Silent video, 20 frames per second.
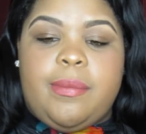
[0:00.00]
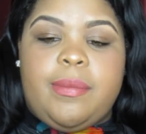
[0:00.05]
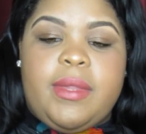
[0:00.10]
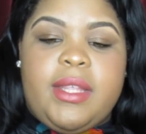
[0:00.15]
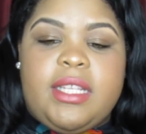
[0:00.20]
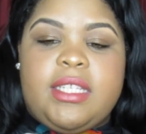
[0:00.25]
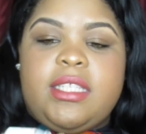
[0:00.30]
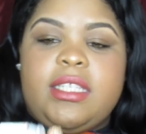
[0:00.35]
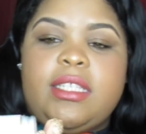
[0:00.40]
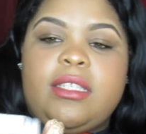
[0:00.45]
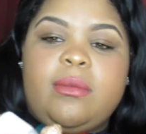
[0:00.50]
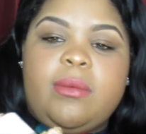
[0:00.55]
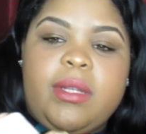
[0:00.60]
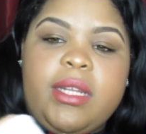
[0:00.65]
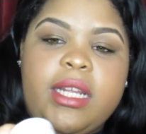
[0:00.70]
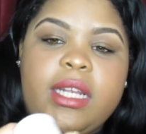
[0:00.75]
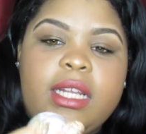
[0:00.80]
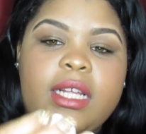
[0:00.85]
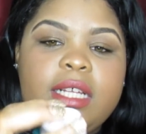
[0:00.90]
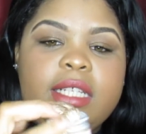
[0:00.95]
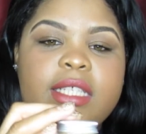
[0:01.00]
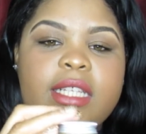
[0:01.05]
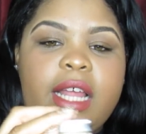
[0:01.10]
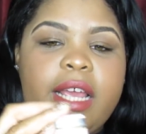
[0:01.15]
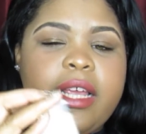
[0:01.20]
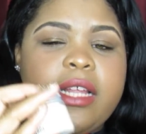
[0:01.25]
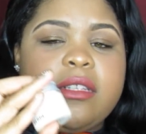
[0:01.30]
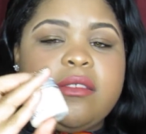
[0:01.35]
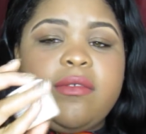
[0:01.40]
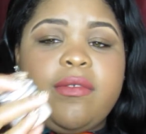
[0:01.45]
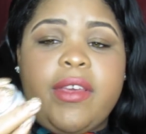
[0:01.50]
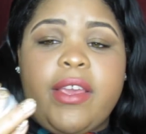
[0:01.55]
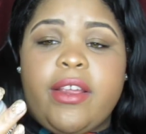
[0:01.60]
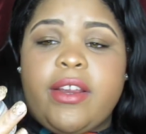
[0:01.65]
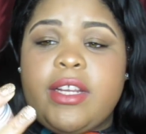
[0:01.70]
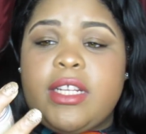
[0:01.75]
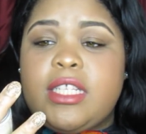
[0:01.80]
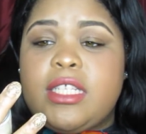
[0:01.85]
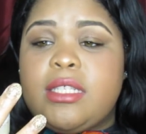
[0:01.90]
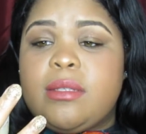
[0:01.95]
This is what it looks like. It's
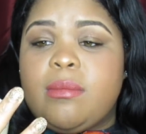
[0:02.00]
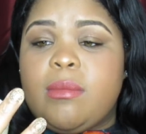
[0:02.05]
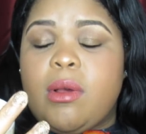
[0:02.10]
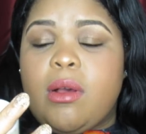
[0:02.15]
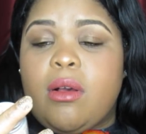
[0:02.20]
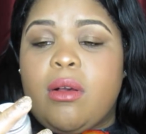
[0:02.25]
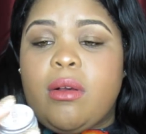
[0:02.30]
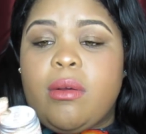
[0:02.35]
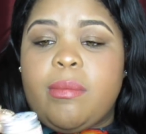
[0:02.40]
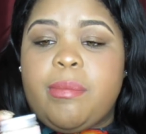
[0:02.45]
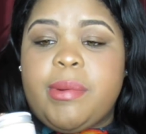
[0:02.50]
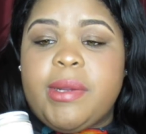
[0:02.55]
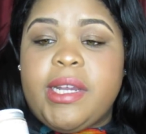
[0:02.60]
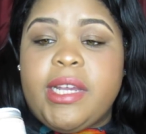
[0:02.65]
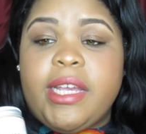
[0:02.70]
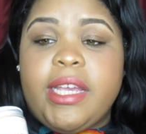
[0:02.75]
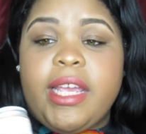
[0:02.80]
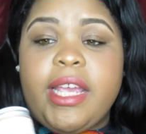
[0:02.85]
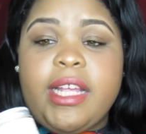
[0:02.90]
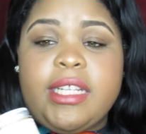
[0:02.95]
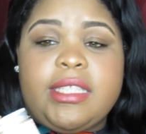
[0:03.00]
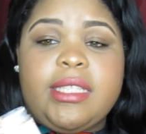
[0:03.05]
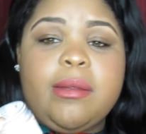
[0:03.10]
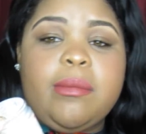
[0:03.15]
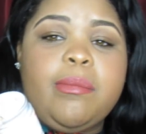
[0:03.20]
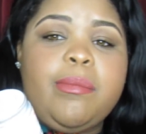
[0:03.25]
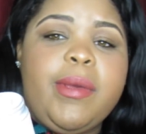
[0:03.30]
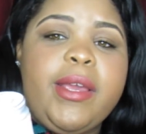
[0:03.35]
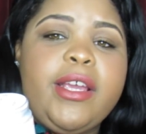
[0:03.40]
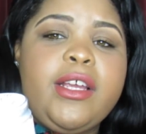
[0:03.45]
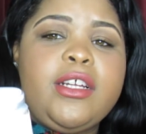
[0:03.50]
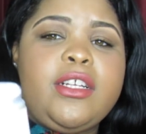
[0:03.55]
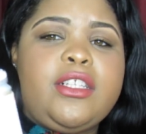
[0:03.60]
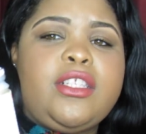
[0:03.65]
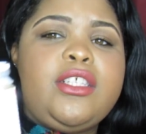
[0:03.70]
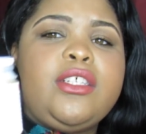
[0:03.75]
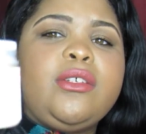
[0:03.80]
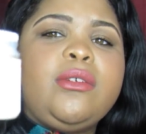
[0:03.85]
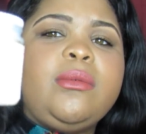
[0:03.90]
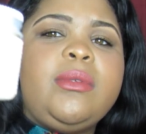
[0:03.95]
very small, but it's a bigger
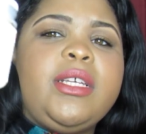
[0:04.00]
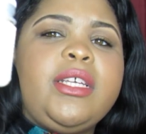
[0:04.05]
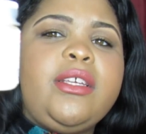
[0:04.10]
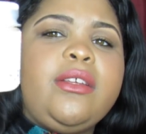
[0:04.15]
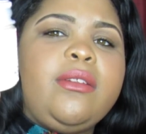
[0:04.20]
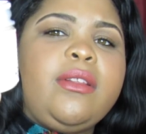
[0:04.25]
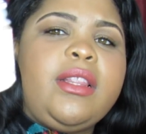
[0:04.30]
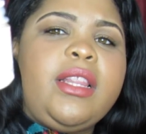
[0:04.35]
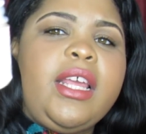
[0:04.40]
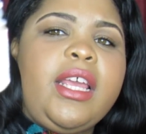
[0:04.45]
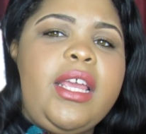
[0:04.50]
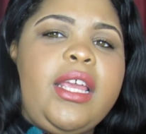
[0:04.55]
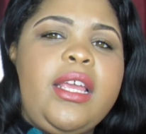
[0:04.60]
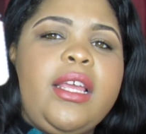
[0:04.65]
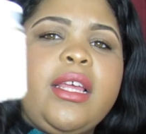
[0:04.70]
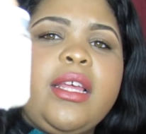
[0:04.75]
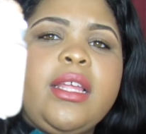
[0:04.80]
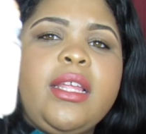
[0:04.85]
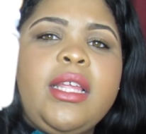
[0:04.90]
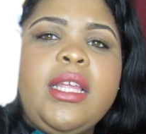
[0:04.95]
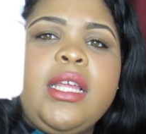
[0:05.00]
tube than you think.